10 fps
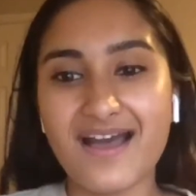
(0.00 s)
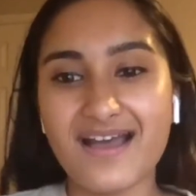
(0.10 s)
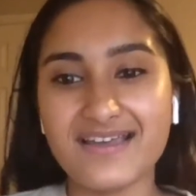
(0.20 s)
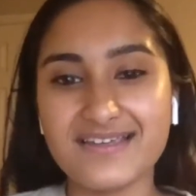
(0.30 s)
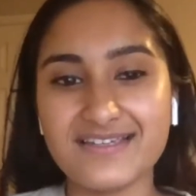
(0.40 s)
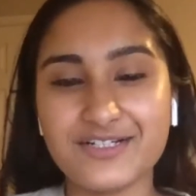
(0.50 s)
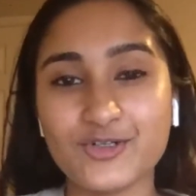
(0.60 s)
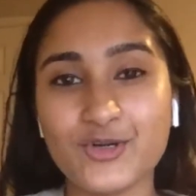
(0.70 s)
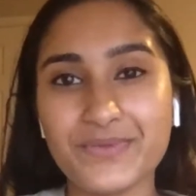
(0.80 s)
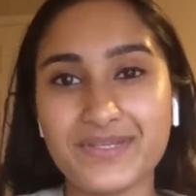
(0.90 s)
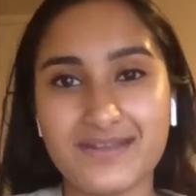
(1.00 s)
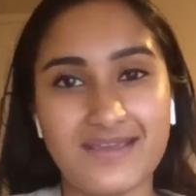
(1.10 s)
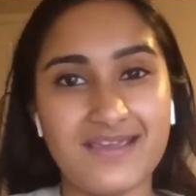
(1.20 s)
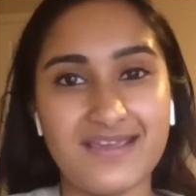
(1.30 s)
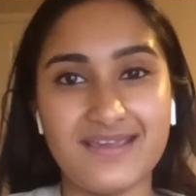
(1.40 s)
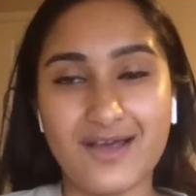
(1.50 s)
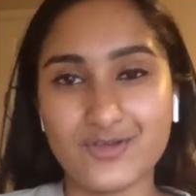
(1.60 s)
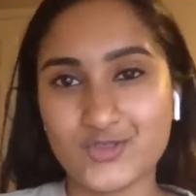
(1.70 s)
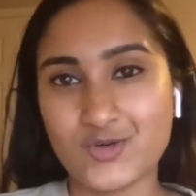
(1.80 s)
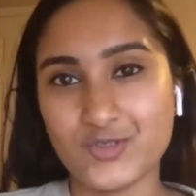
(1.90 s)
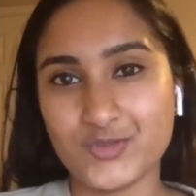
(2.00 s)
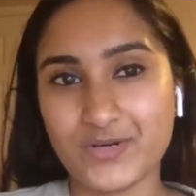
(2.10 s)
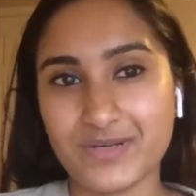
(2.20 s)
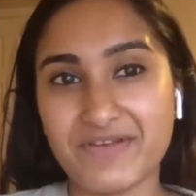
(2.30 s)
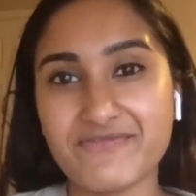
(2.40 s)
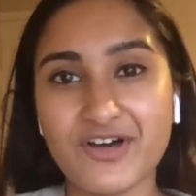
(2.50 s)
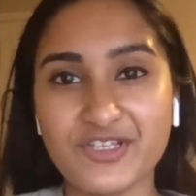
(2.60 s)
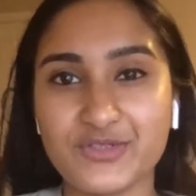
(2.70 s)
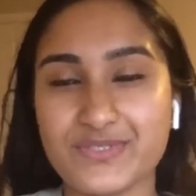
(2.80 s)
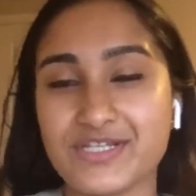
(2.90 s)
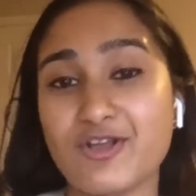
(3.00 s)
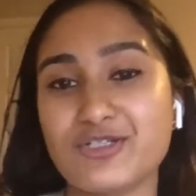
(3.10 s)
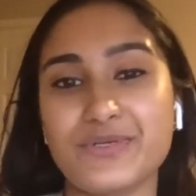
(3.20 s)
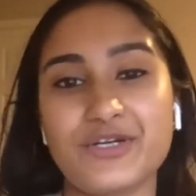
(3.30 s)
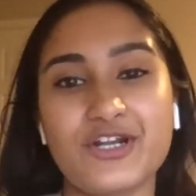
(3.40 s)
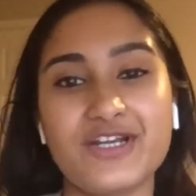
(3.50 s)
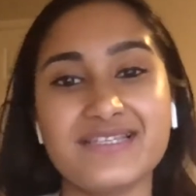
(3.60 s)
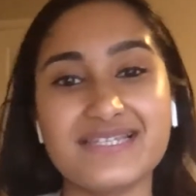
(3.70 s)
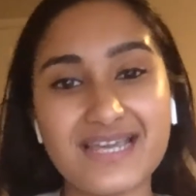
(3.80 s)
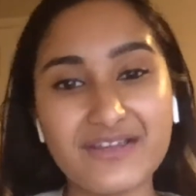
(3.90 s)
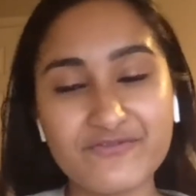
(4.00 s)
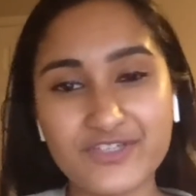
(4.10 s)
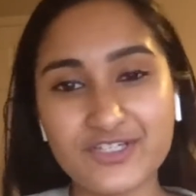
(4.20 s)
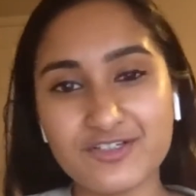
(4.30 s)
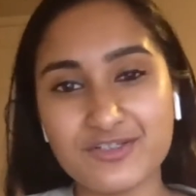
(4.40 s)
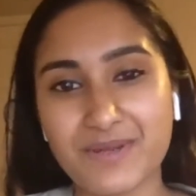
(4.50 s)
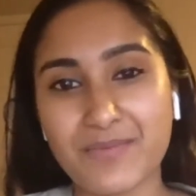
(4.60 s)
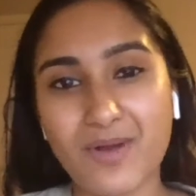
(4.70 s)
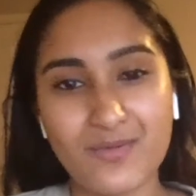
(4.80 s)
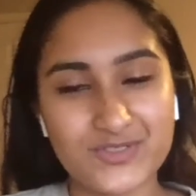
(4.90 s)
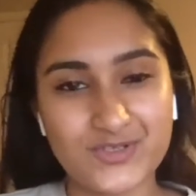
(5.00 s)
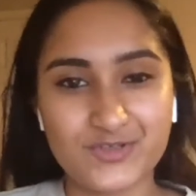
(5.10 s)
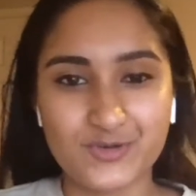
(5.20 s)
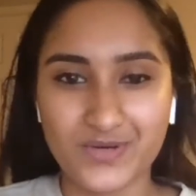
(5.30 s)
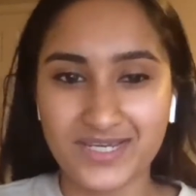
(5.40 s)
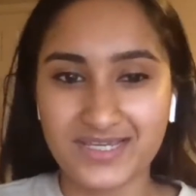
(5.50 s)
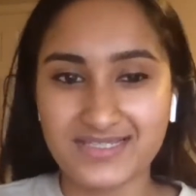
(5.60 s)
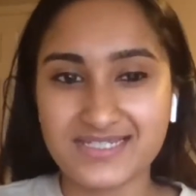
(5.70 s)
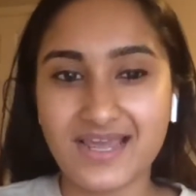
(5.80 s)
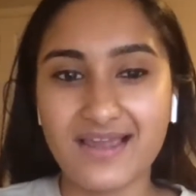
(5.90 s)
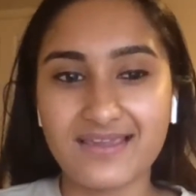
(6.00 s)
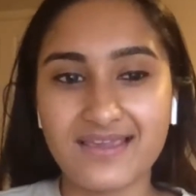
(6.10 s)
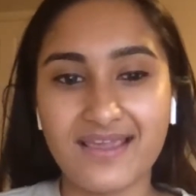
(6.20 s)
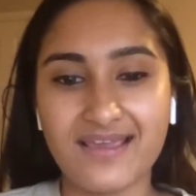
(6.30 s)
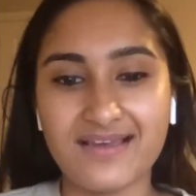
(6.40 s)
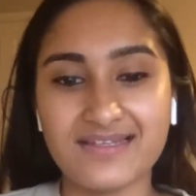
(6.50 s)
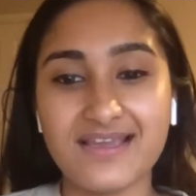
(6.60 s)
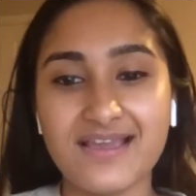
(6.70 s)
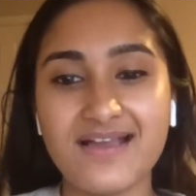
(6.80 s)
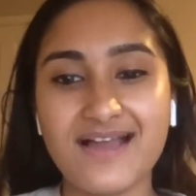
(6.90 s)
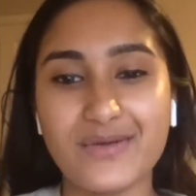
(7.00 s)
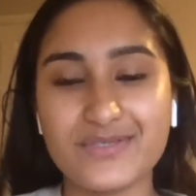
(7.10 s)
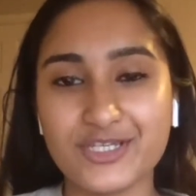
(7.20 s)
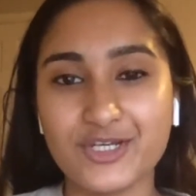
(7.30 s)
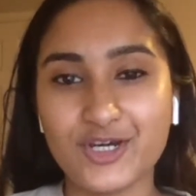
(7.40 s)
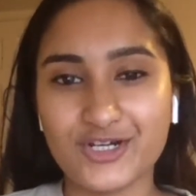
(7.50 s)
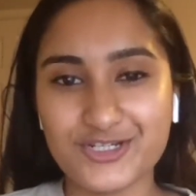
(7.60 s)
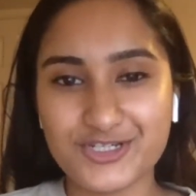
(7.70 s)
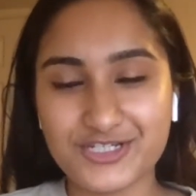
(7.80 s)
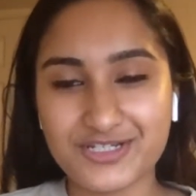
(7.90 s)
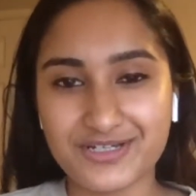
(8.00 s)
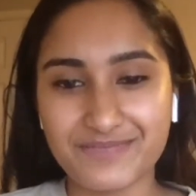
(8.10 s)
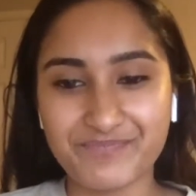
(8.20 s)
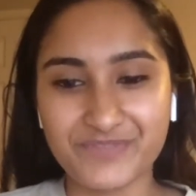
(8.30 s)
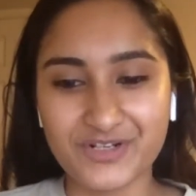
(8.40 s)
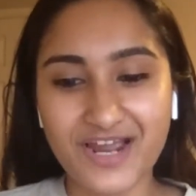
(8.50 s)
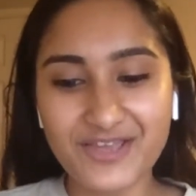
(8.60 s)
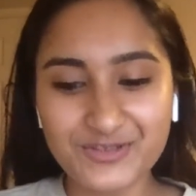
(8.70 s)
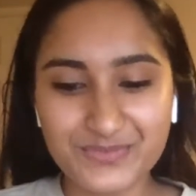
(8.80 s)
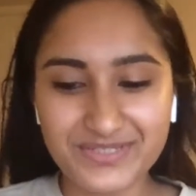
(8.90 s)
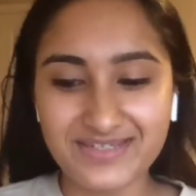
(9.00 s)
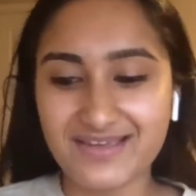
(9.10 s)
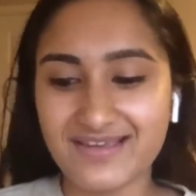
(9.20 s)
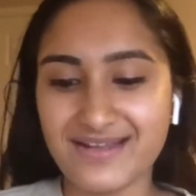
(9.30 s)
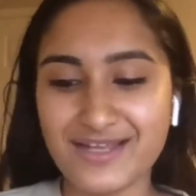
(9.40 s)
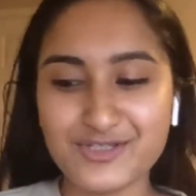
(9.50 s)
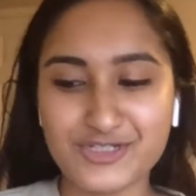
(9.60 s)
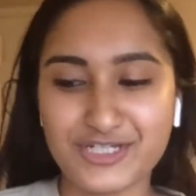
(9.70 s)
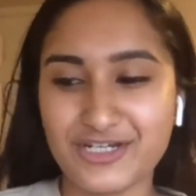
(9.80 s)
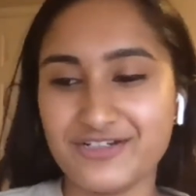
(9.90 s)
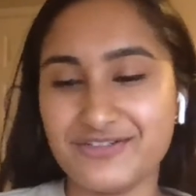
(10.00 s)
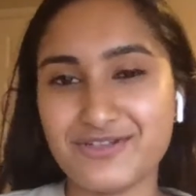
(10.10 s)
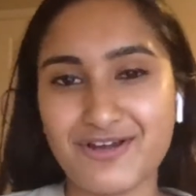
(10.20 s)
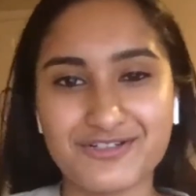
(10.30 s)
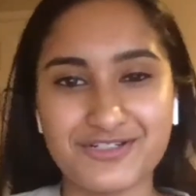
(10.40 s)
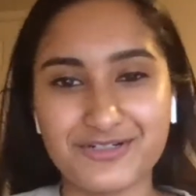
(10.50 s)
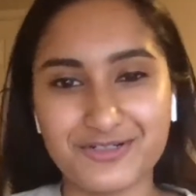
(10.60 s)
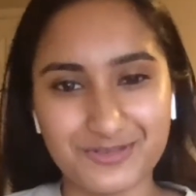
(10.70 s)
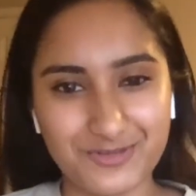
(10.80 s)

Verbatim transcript: I grew up in a household where my father was an entrepreneur in the tech field. My mom was also working in tech, and I was encouraged to, you know, either be an engineer, doctor, or